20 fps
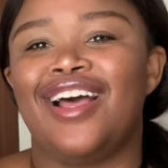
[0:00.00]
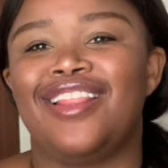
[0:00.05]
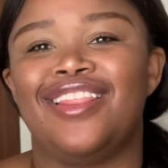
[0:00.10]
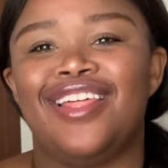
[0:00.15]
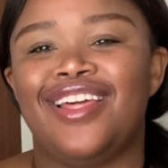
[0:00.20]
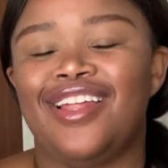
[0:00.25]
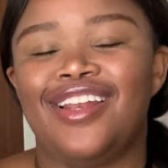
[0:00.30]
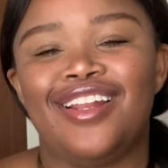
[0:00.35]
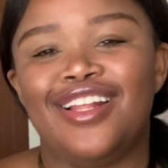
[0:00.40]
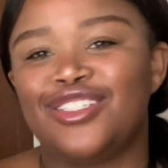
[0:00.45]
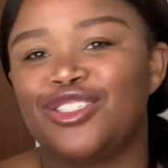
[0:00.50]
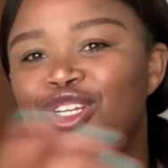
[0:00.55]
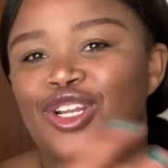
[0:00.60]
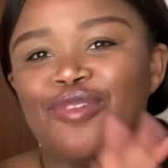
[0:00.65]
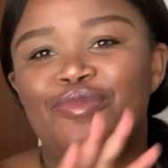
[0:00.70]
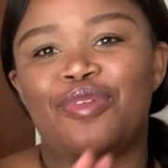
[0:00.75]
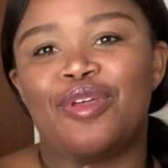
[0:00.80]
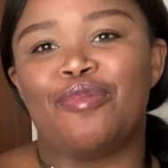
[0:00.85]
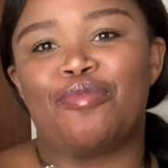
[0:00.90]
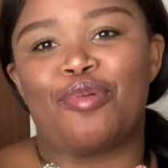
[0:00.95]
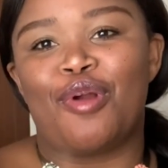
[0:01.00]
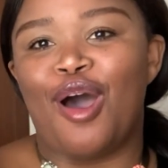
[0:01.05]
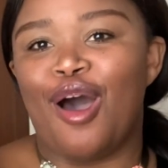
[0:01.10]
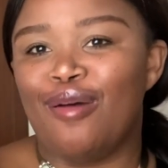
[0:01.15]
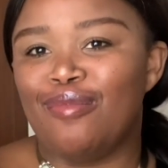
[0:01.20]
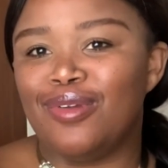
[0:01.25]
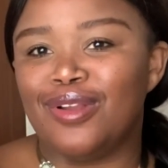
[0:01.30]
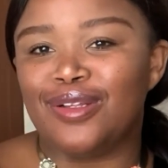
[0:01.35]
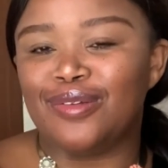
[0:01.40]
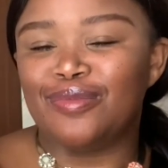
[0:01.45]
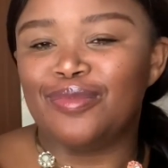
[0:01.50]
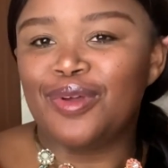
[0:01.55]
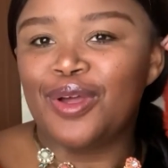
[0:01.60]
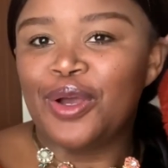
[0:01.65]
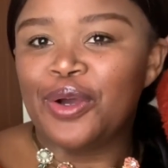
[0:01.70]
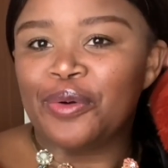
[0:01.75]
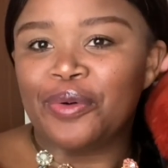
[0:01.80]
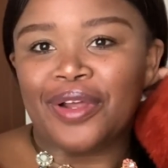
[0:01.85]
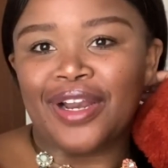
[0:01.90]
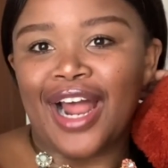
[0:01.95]
Then it shouldn't be a problem
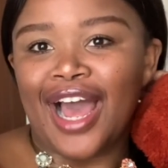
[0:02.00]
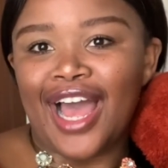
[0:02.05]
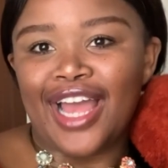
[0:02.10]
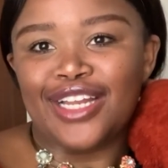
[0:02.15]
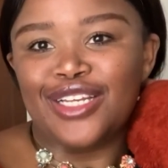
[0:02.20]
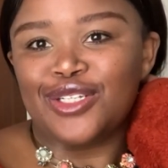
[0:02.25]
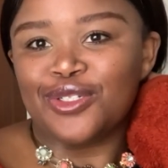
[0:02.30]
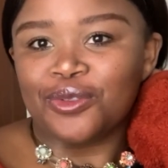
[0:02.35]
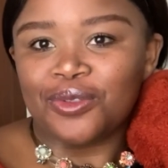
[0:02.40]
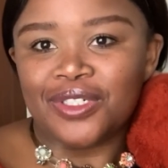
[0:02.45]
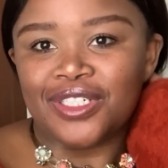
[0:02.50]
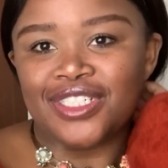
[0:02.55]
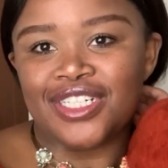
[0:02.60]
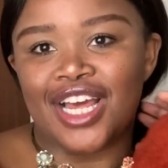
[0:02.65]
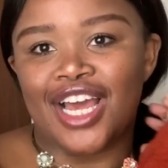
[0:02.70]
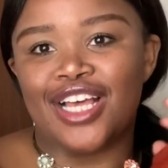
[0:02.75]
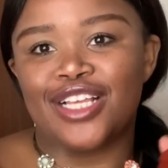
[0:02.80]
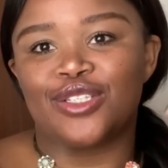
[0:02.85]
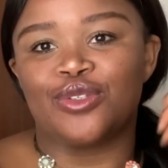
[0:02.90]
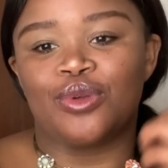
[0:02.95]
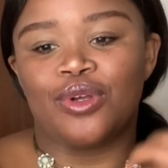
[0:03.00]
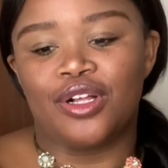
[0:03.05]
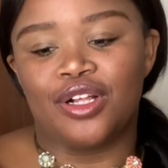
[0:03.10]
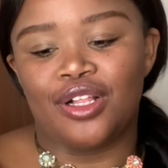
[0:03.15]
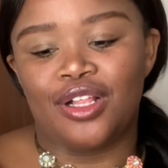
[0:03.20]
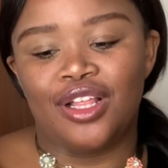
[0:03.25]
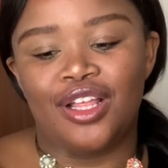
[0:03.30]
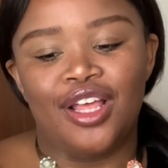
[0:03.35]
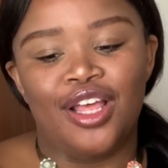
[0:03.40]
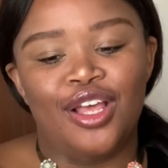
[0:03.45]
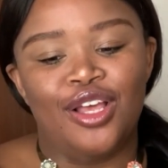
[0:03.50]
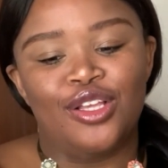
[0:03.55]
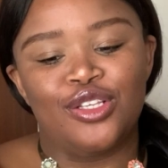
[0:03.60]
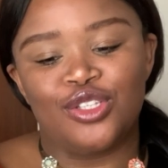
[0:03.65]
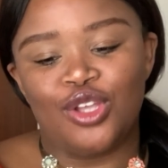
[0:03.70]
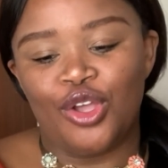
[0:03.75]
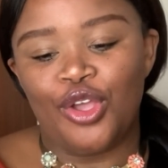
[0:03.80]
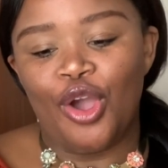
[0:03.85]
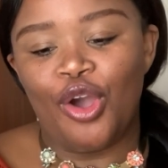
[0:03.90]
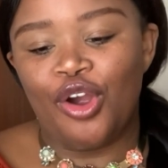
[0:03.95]
when I do it as well.
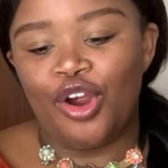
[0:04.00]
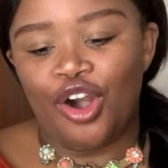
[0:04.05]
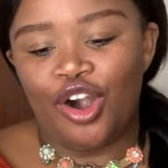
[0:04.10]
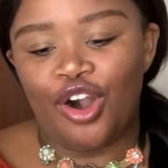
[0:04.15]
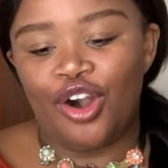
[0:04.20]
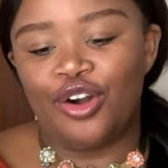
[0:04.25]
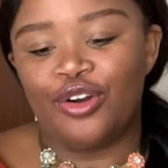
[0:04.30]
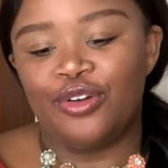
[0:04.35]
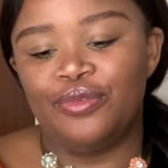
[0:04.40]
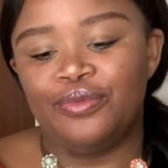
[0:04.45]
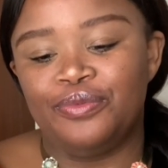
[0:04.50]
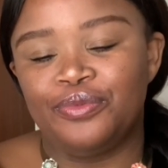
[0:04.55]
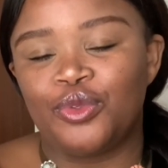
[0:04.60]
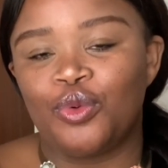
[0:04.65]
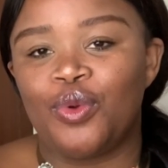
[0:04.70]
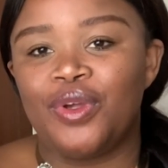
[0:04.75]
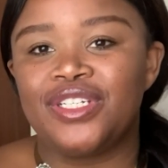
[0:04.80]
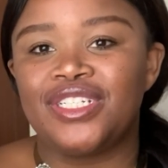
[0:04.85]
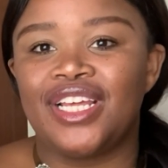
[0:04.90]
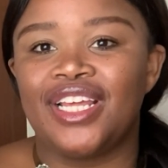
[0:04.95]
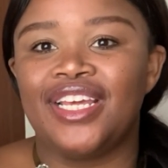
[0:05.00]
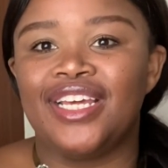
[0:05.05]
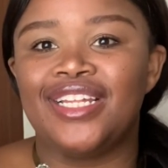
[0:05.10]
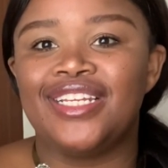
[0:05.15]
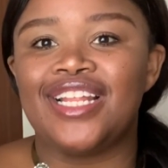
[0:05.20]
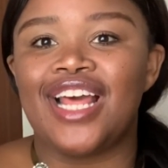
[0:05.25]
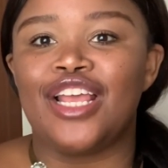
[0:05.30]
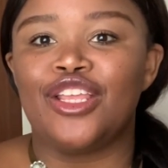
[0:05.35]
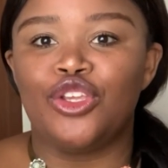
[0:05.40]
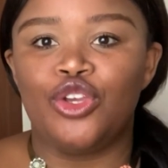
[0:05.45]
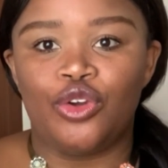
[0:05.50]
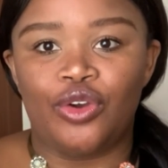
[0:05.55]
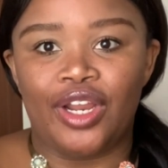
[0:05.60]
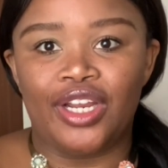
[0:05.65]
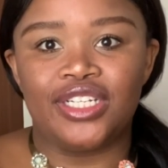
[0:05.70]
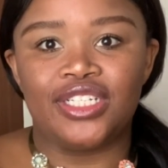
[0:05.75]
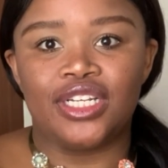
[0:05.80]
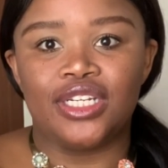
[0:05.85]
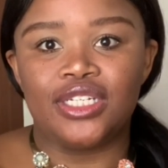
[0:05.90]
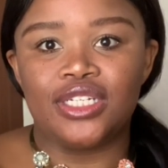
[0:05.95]
So your girl went ahead and
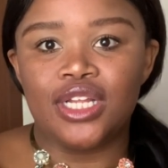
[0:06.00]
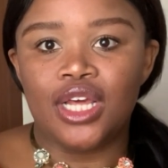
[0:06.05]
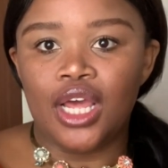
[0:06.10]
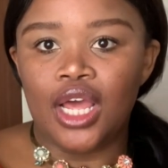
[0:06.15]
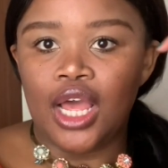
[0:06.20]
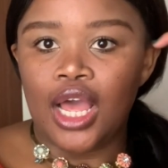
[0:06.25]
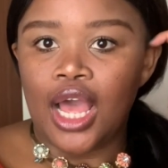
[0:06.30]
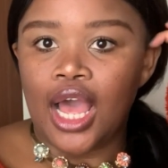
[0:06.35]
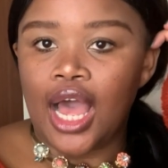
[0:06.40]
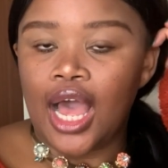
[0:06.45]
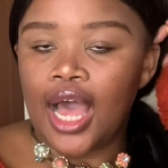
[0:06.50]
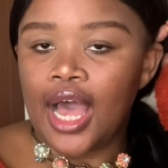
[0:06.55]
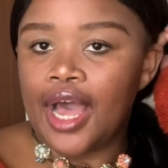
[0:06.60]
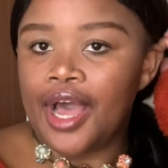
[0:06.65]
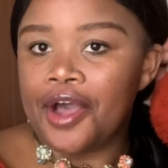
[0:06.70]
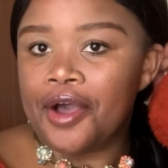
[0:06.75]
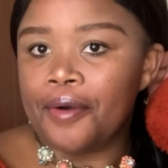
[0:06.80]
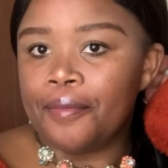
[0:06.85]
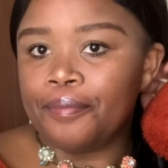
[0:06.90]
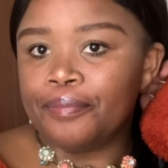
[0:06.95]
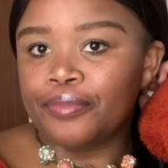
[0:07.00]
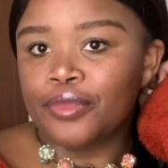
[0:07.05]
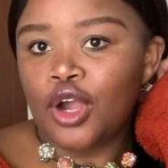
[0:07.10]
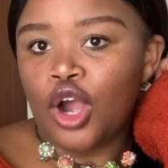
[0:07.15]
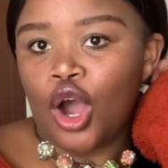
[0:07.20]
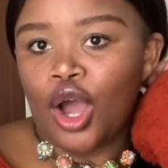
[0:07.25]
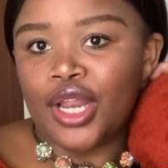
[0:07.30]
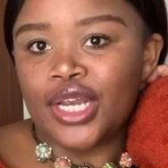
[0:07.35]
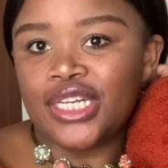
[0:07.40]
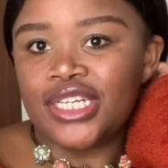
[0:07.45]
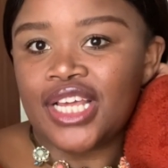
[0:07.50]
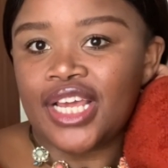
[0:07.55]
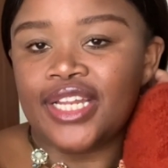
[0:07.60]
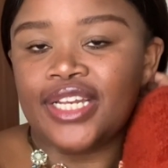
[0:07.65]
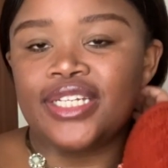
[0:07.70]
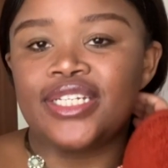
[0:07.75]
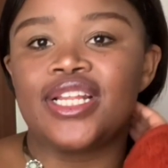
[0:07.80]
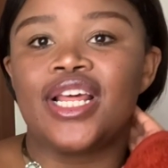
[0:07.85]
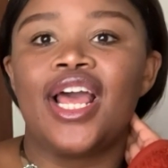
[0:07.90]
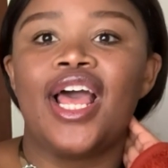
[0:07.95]
curated
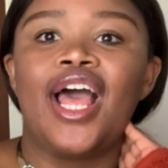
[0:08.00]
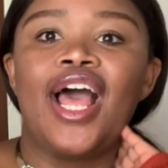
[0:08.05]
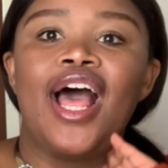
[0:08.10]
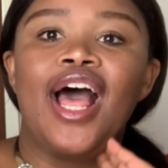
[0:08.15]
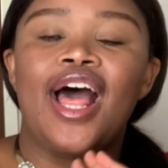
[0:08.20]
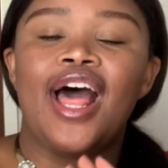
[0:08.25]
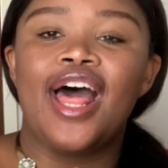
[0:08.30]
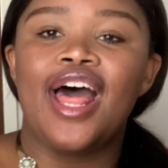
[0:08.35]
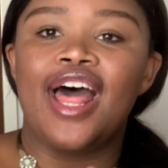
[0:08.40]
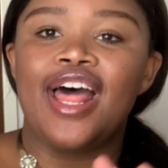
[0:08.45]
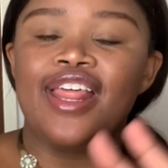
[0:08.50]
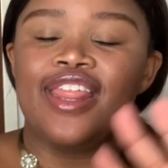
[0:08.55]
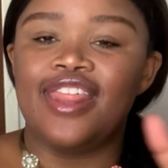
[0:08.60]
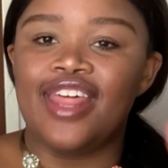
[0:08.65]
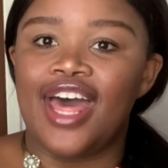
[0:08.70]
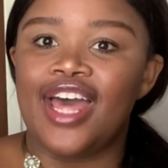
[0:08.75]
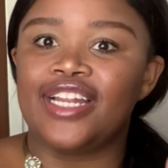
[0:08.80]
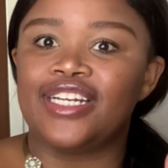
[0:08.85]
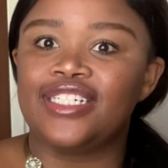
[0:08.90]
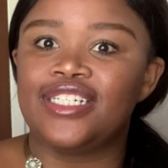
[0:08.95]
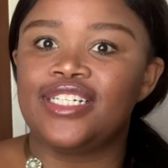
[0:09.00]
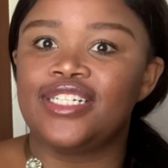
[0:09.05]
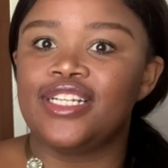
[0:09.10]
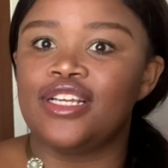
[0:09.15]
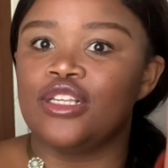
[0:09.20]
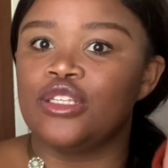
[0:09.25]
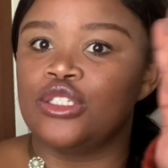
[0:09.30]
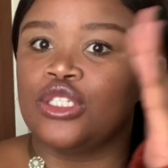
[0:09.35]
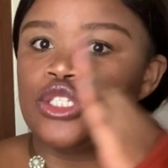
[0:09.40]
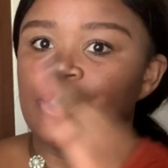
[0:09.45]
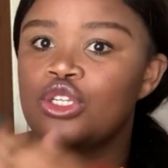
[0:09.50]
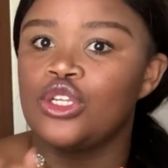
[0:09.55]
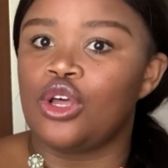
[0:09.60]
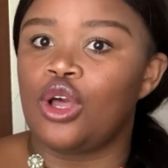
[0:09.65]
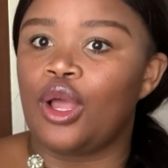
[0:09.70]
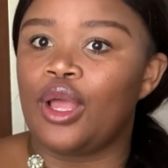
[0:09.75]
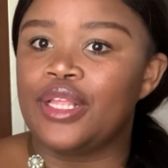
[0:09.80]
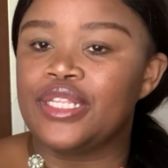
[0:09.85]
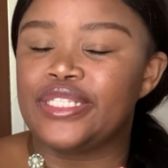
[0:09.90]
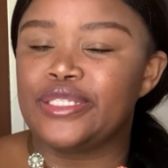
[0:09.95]
content that is
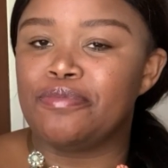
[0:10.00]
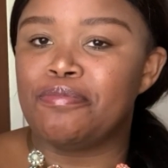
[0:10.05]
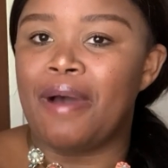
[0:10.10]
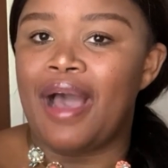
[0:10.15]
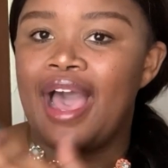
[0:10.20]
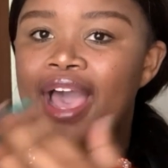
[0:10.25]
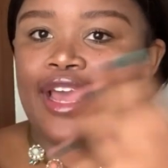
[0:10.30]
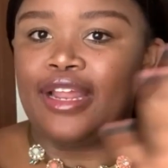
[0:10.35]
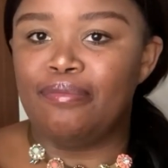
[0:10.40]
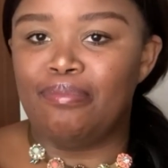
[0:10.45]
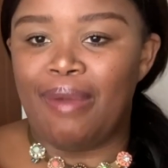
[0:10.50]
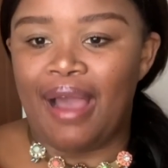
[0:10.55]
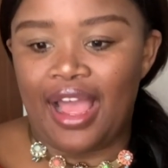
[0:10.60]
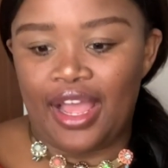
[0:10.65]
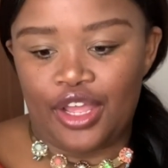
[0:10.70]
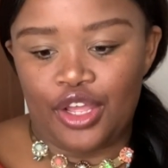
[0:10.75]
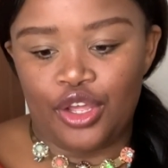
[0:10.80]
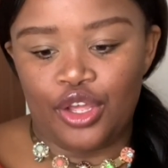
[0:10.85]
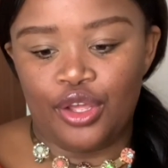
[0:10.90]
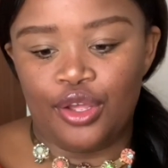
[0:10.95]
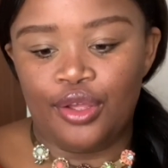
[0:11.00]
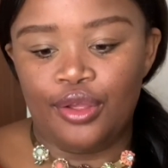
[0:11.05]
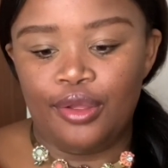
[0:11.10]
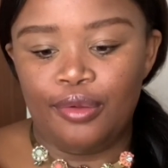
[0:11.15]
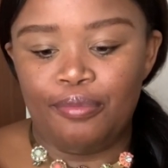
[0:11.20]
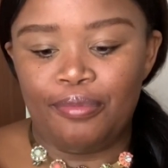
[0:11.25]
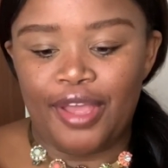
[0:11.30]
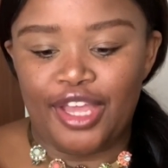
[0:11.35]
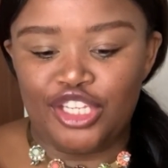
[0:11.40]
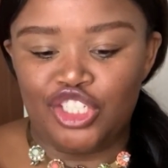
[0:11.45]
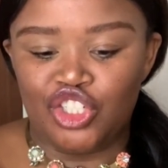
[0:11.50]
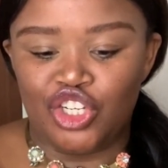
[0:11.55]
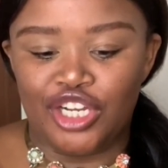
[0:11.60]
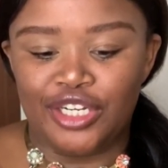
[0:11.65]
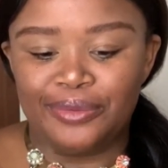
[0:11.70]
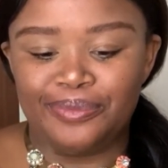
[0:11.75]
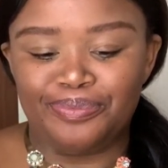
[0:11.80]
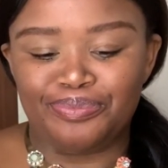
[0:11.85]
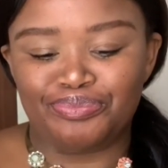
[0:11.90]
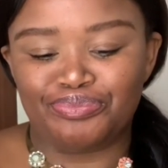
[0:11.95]
inspired by her picture.